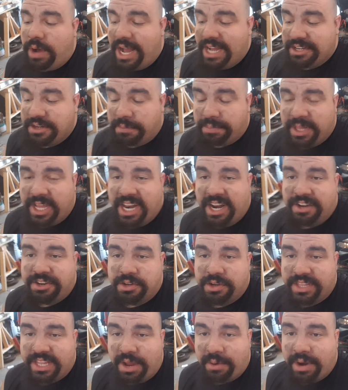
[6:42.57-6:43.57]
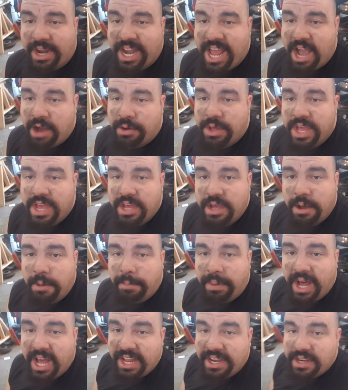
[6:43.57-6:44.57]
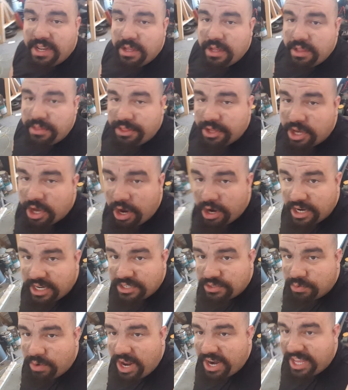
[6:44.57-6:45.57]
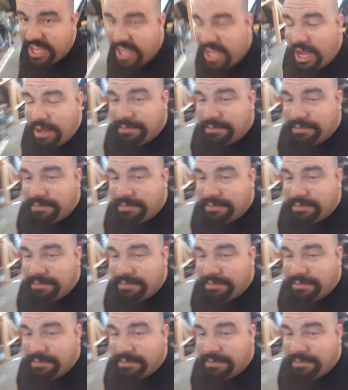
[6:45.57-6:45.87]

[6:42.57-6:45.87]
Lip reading: I don't plan on doing that right now, but the car is running.